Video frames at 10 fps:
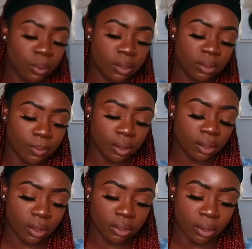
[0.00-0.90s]
one smells
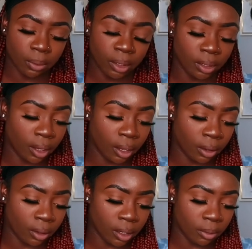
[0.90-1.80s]
so good,
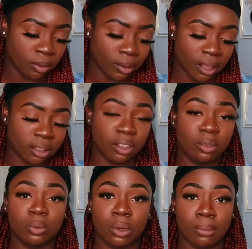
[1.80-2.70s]
y'all. Um, so like I said, this
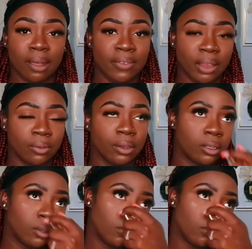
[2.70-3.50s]
is one of my favorites.